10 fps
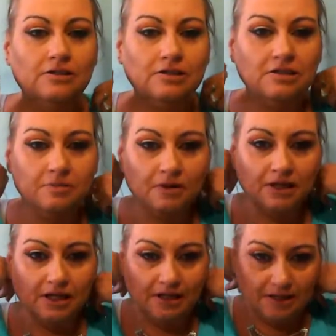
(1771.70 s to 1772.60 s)
just a
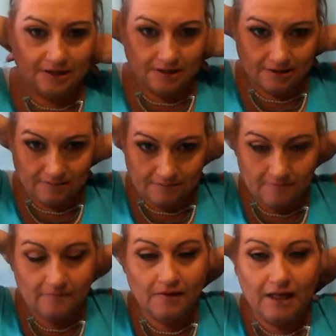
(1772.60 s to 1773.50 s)
small necklace.
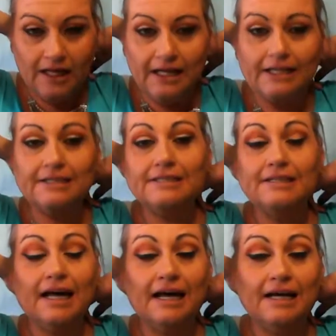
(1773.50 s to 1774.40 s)
It's
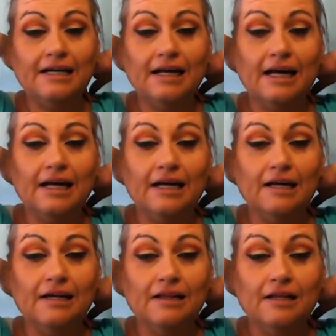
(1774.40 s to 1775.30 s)
tan
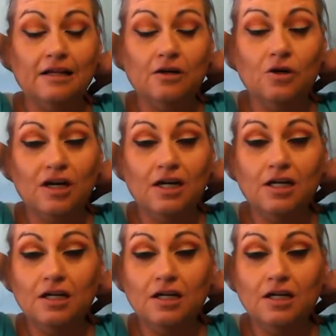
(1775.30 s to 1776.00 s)
and green.